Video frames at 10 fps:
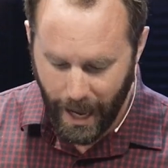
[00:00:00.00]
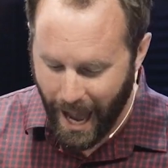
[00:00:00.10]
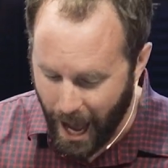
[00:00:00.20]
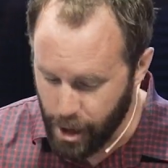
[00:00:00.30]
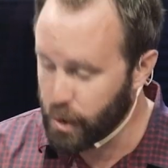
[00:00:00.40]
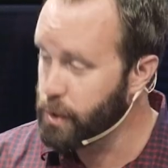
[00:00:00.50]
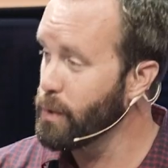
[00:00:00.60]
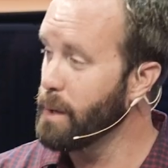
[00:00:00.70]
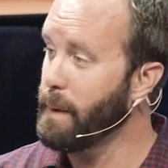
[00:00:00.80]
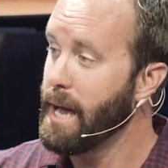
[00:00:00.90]
How do you
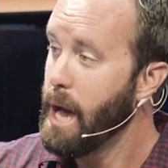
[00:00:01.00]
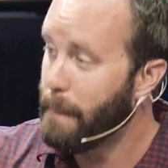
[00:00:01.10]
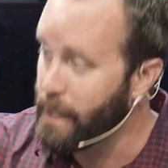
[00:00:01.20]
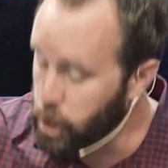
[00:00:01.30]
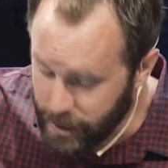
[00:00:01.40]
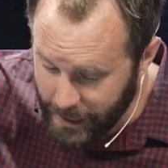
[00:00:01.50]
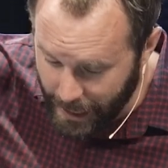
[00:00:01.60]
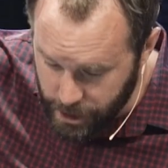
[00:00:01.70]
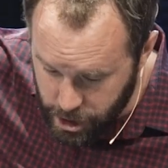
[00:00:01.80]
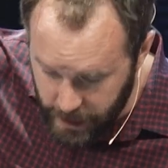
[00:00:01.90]
do it? By, by
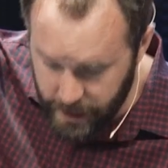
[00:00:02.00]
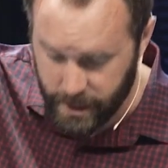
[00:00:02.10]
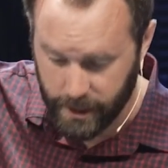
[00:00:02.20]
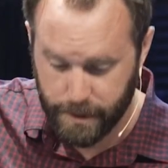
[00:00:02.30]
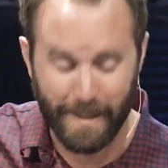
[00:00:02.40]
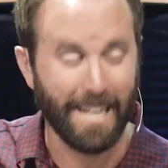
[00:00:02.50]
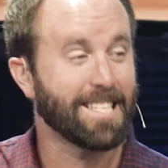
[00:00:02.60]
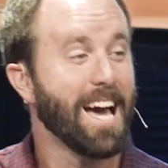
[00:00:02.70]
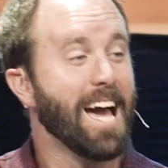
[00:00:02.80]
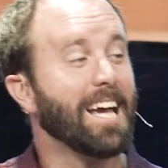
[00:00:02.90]
looking at Jesus,
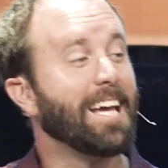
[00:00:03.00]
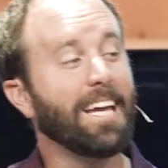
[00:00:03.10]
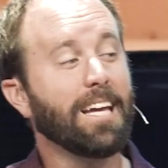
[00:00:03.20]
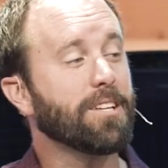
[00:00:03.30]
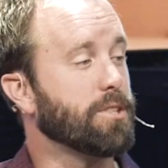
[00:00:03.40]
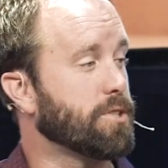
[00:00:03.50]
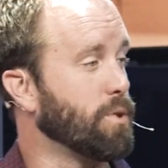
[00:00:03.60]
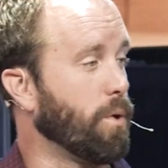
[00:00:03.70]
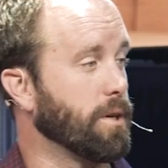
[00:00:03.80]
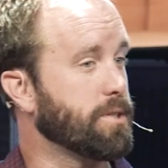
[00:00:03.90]
because He is the
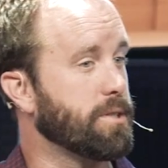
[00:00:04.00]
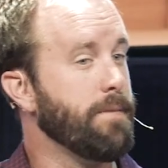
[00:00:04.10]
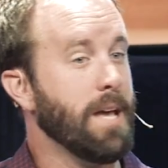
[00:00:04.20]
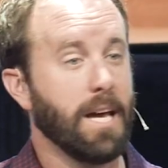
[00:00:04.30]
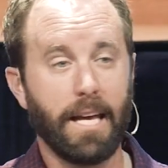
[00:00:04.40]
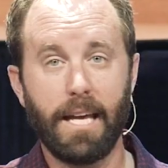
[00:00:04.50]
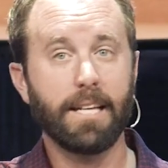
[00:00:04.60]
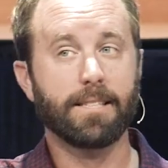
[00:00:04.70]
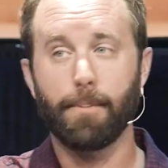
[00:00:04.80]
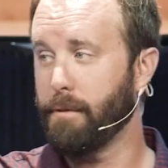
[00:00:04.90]
source,
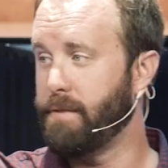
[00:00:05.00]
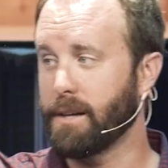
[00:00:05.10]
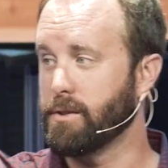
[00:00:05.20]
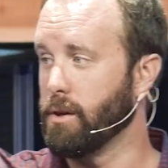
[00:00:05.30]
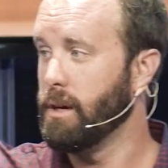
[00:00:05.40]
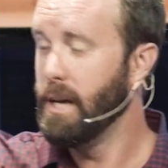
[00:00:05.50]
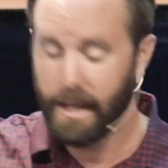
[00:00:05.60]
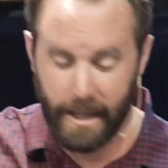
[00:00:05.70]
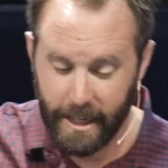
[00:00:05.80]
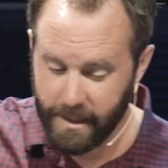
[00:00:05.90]
He is the perfecter,
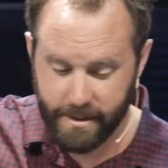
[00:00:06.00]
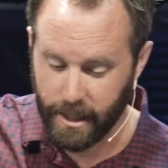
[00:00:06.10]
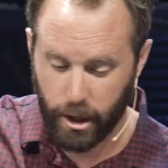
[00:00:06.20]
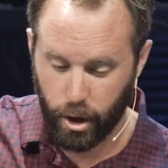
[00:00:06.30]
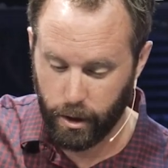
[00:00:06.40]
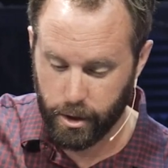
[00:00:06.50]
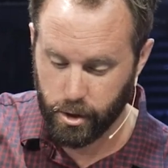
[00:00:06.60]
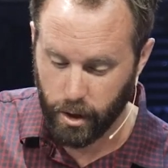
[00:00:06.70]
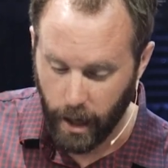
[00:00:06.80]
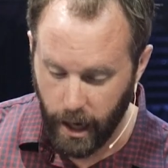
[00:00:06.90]
He is the
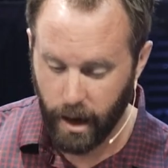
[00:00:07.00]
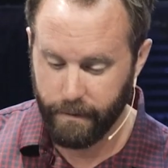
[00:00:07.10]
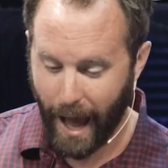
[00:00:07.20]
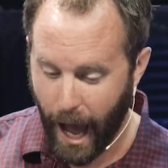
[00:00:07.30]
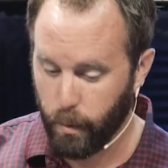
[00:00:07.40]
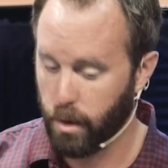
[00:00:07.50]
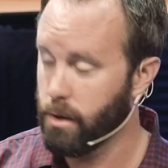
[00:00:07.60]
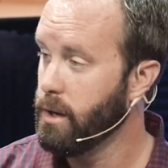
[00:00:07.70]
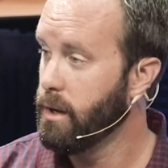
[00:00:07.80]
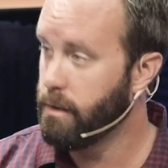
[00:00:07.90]
encourager of our